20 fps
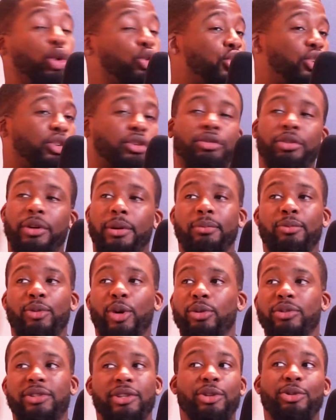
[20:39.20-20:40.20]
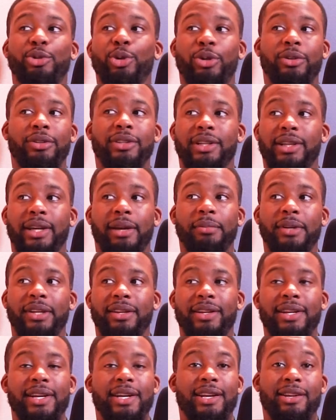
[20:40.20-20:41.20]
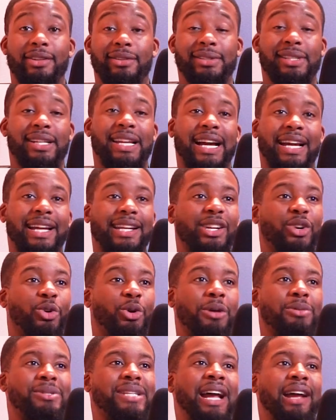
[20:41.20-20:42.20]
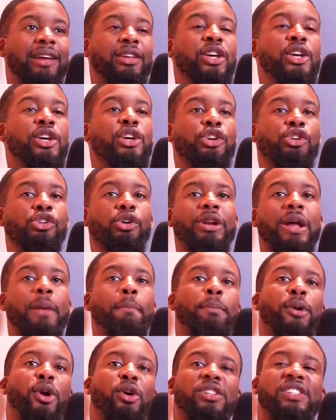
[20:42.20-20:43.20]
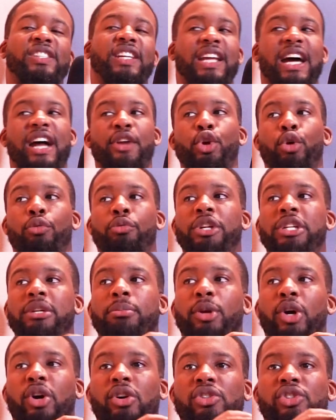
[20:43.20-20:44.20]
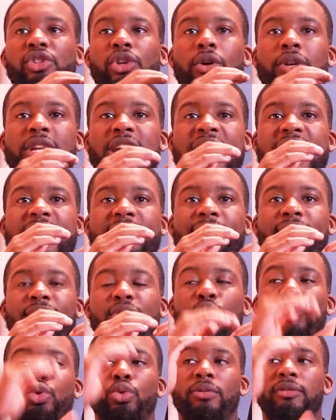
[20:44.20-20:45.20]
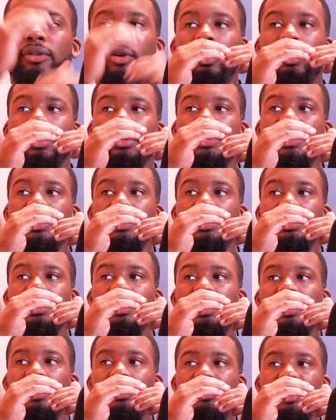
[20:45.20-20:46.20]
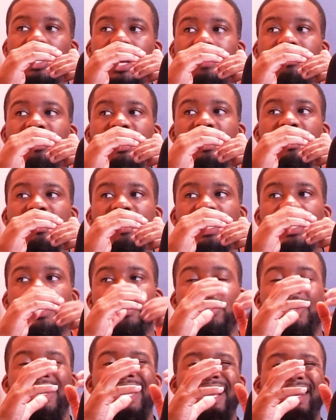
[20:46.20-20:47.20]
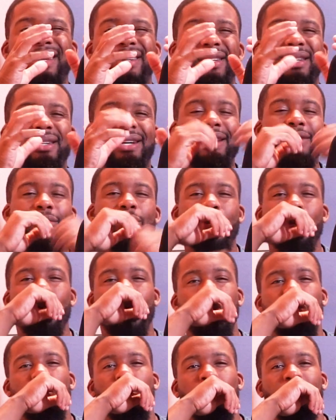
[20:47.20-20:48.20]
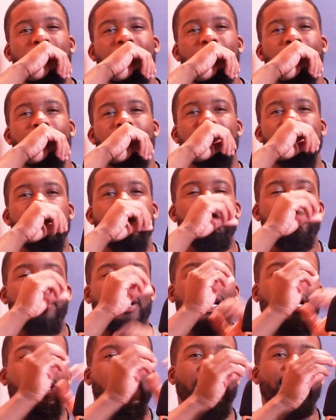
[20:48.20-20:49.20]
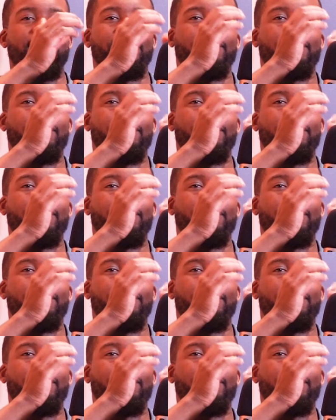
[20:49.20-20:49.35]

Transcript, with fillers: to the crib, roll to the door. You get me? It was in like a little, it was like, you know, them blocks here that are not really blocks. You only have two floors. Mm. Do you get what I'm trying to say? So, like, a, I don't know what you want to call it, but like,